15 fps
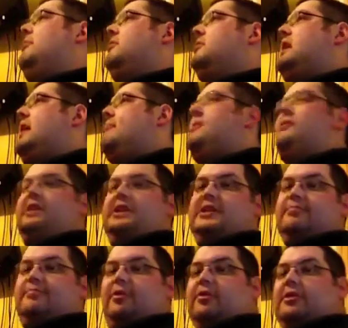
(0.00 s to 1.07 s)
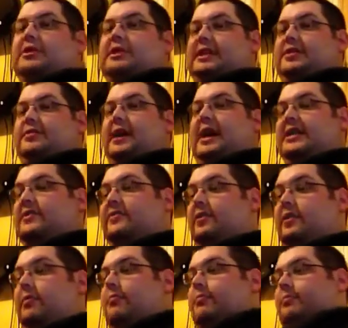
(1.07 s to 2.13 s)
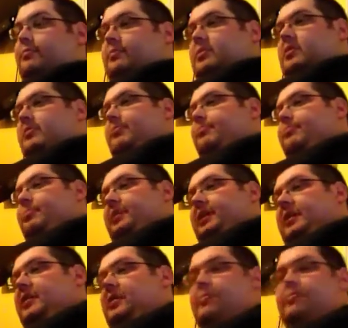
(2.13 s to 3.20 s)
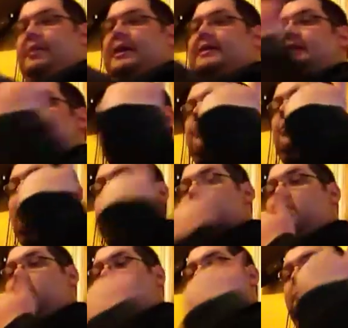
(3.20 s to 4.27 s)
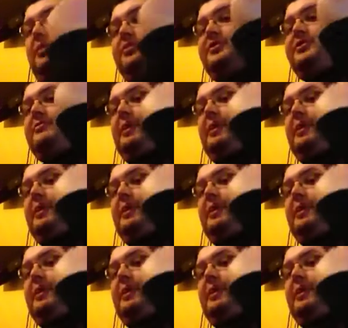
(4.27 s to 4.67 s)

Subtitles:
Get me these books in. So I asked for the Player's Handbook, the Monster